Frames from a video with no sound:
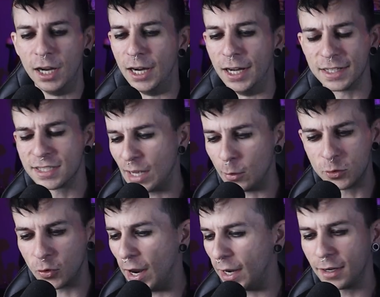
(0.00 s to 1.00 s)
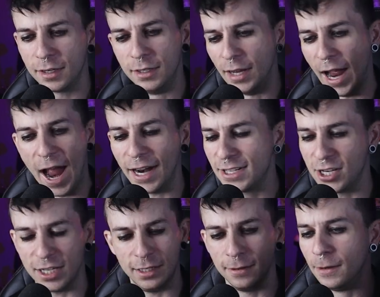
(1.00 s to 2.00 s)
Uh, soundtrack,
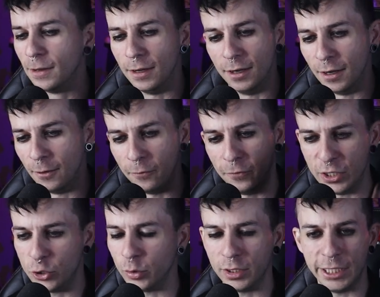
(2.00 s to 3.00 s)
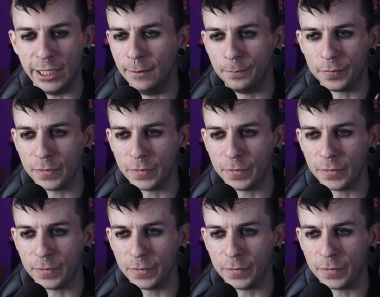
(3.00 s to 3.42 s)
acting, uh, visually,